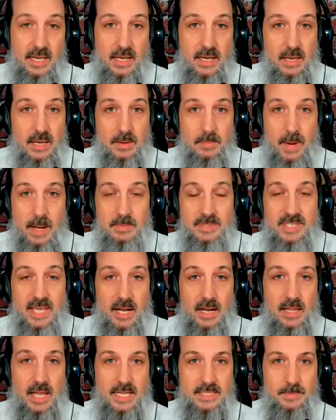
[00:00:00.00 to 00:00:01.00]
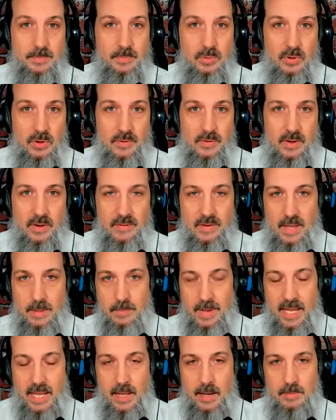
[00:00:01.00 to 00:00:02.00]
Miami's got a lot to prove and
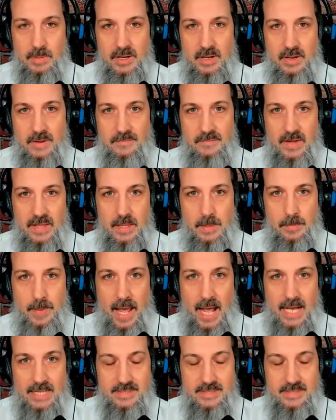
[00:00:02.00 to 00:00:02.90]
being able to defend the pass.